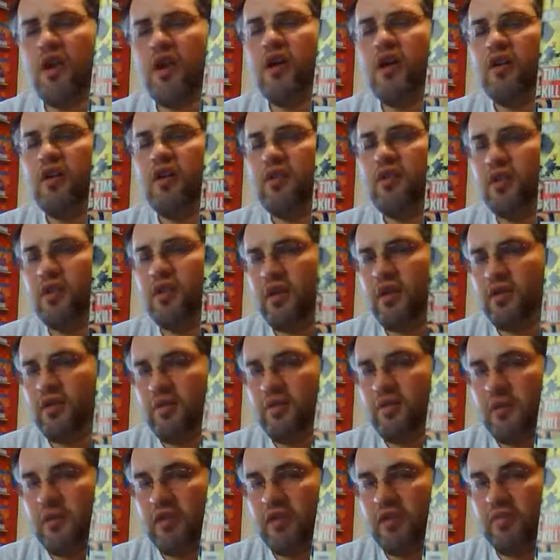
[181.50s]
So you get
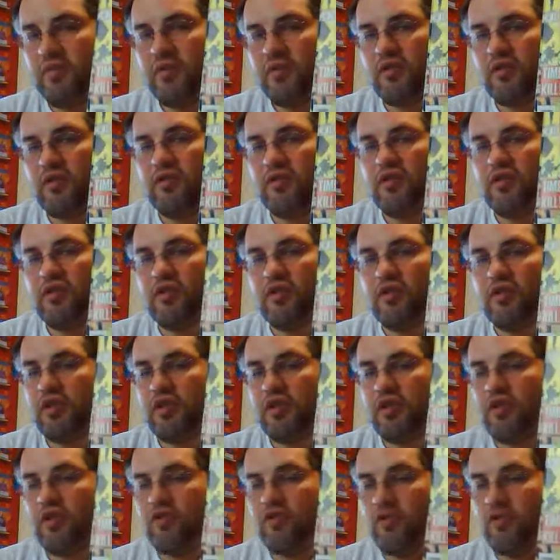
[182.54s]
some exposition, it's
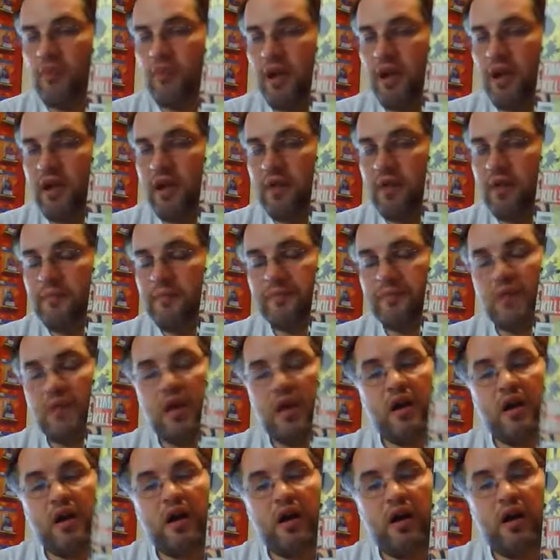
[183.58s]
not too bad.
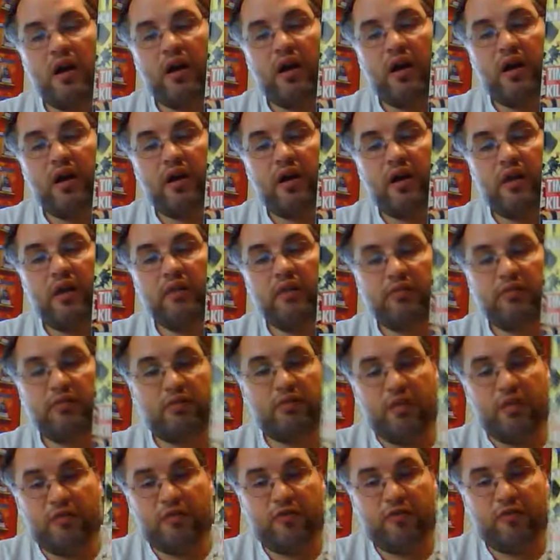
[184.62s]
Uh it's
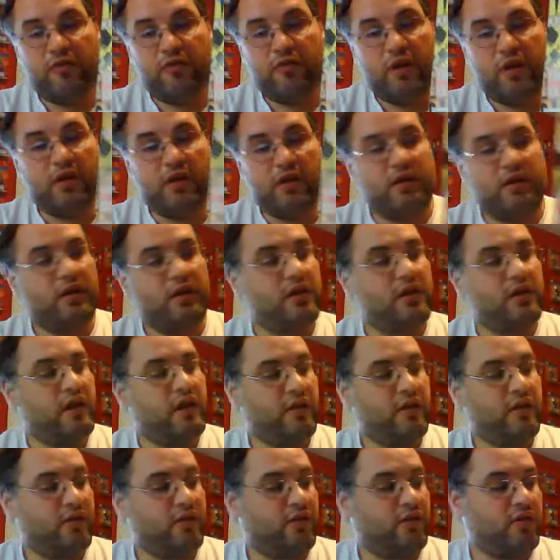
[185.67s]
it's fun.
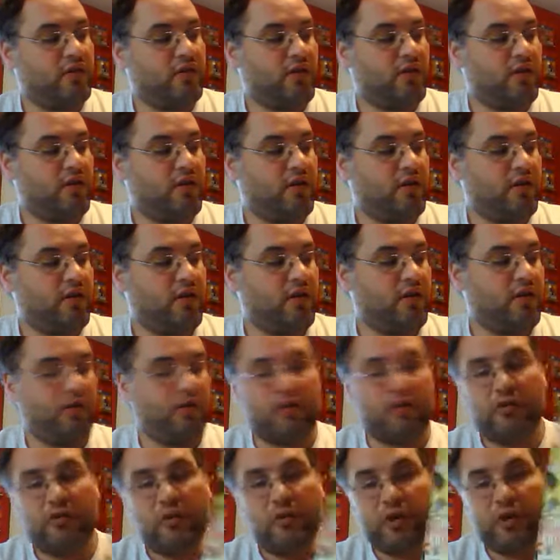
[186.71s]
It's a
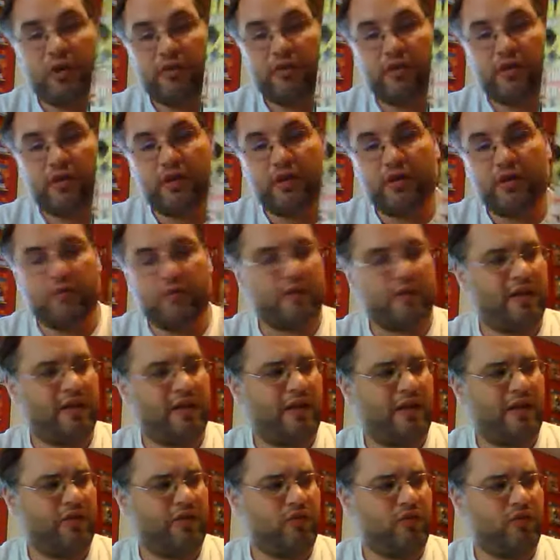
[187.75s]
throwaway read. It was
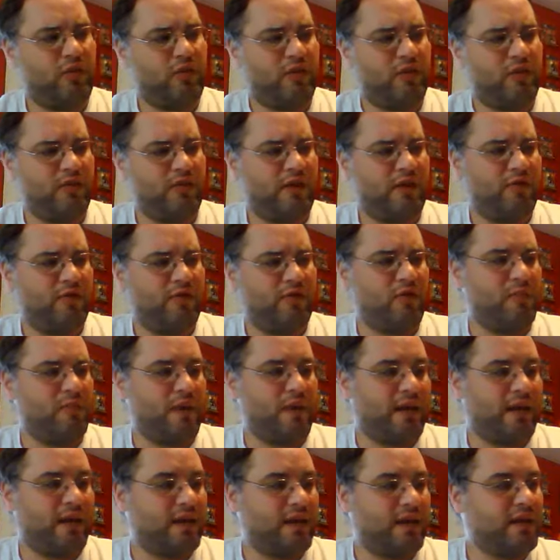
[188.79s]
dollar twenty five. Oh
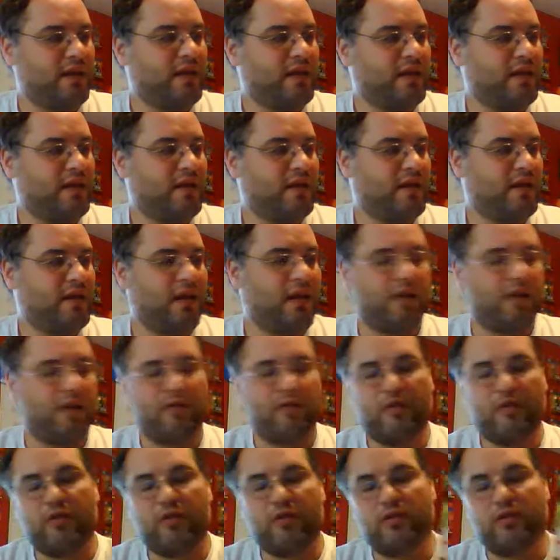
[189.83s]
my god, I
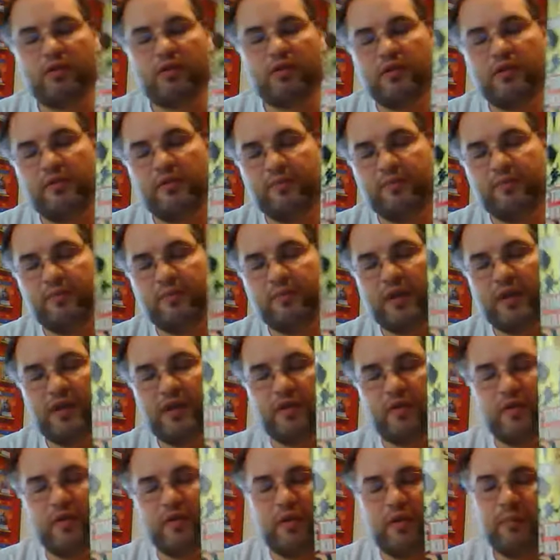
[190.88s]
feel old. Ninety
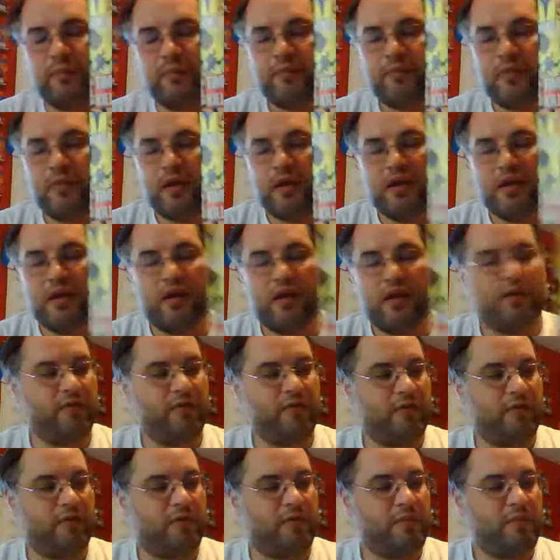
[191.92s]
three. I don't
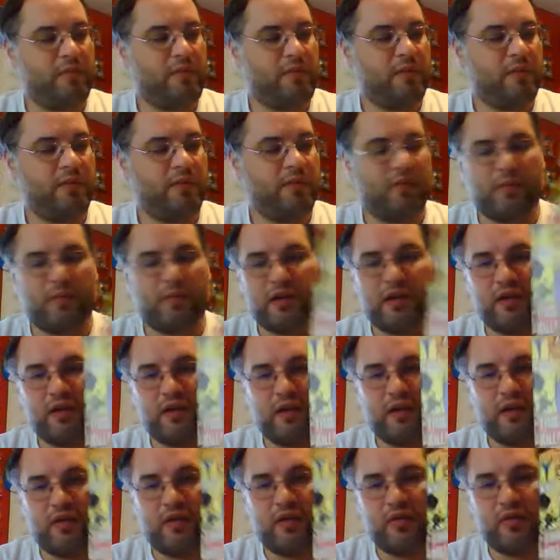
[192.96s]
even remember them being
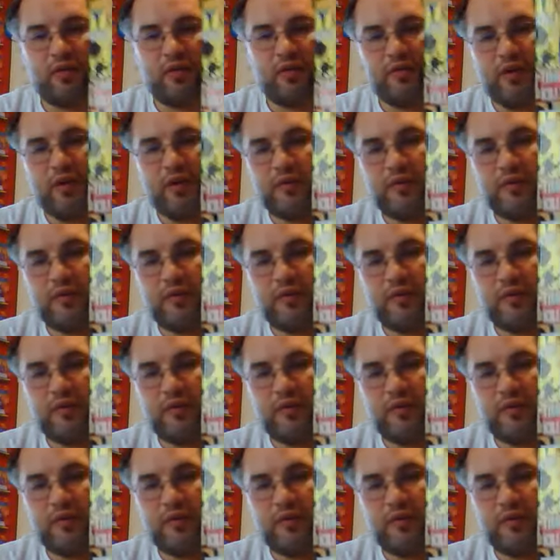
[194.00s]
dollar twenty five.